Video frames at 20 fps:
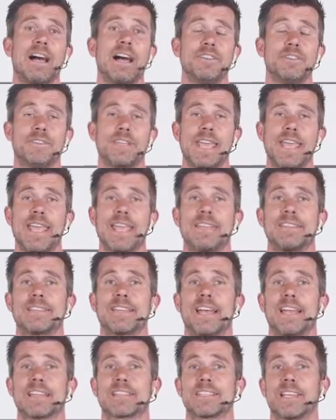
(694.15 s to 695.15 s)
You can
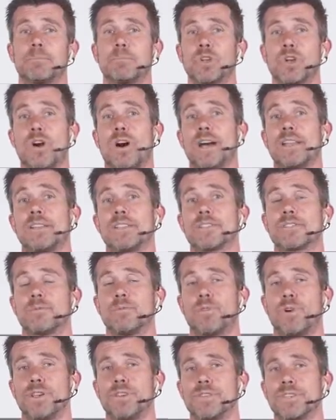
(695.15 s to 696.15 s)
take some guidance
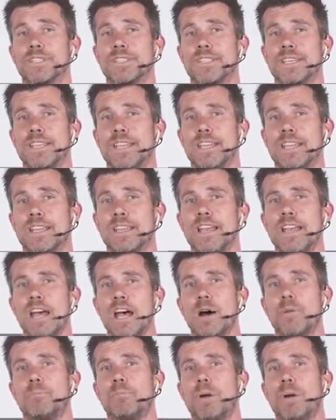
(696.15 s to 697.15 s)
from what you're seeing,
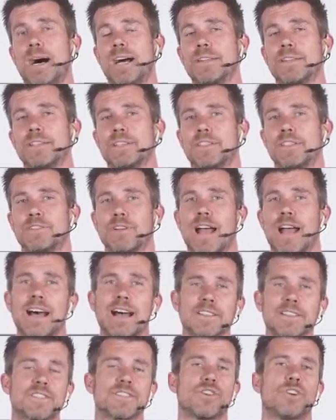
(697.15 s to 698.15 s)
but there
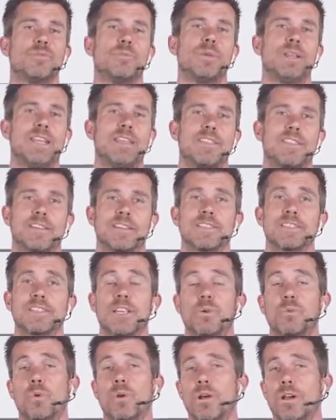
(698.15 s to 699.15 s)
are so many things
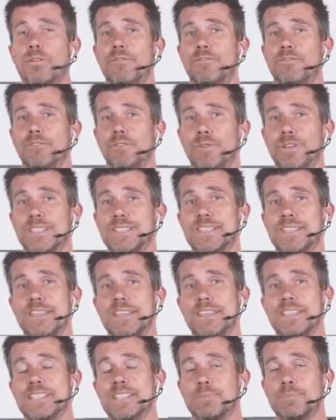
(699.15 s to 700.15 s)
that will influence
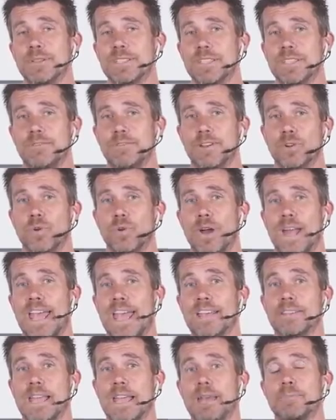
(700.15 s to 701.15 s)
the specific or
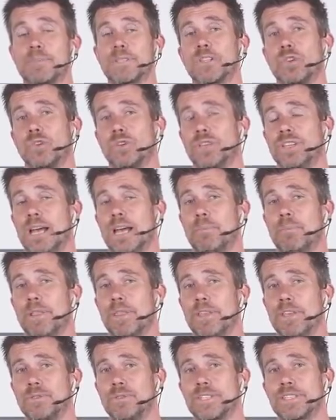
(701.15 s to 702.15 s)
absolute number
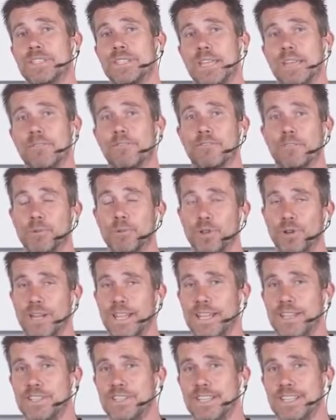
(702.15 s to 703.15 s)
that you're seeing from your
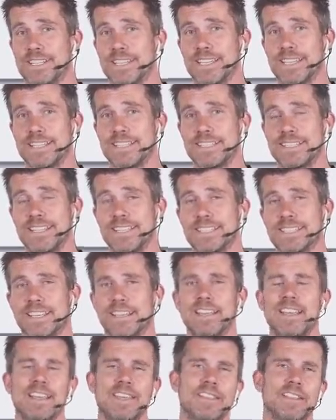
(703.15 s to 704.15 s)
EGT sensor
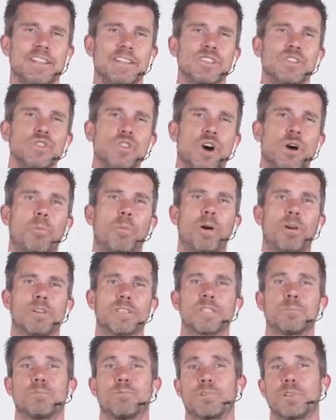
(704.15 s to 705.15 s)
that it's not
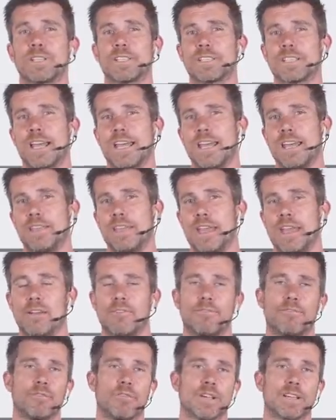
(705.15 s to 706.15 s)
possible to say that,
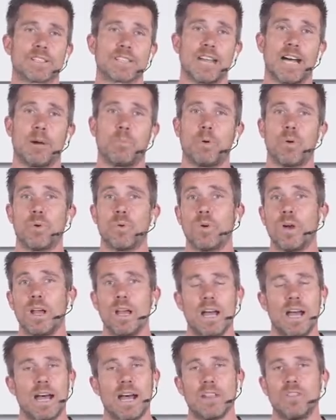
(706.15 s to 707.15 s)
for example,
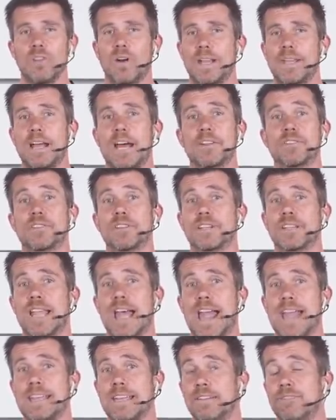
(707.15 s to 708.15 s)

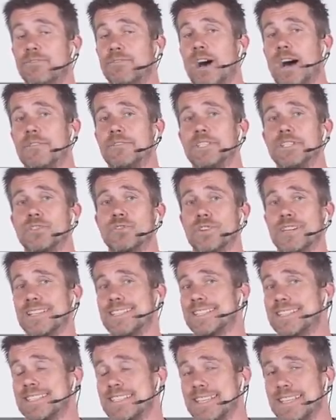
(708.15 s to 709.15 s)
985
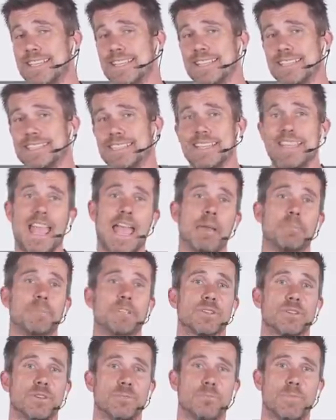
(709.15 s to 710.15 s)
degrees C is the
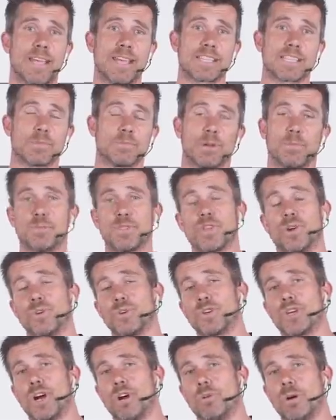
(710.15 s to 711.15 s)
absolute maximum,
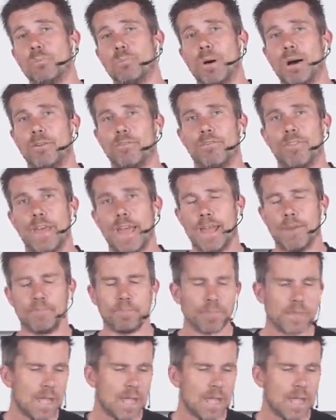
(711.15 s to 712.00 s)
don't go above that.